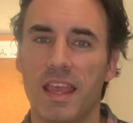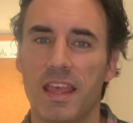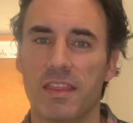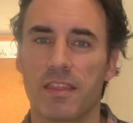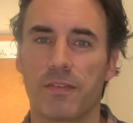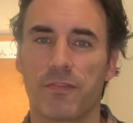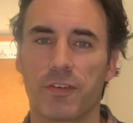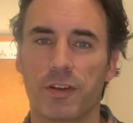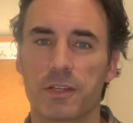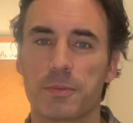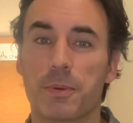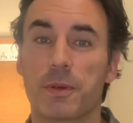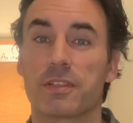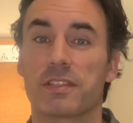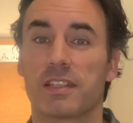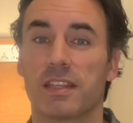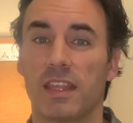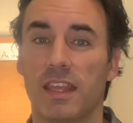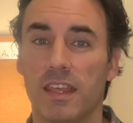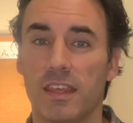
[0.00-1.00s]
the first
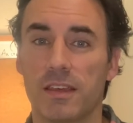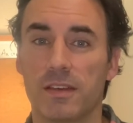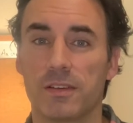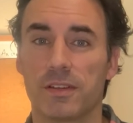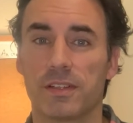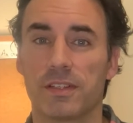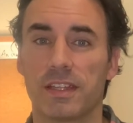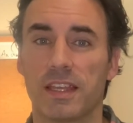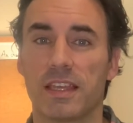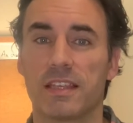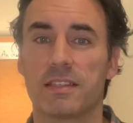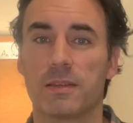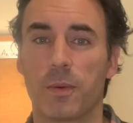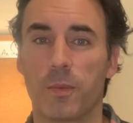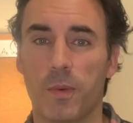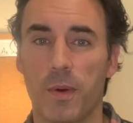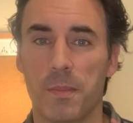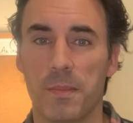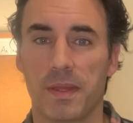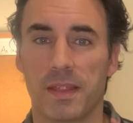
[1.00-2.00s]
person healed is a
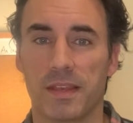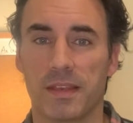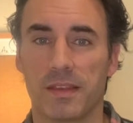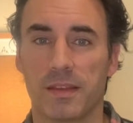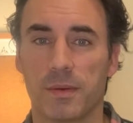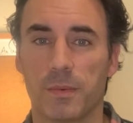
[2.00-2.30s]
woman,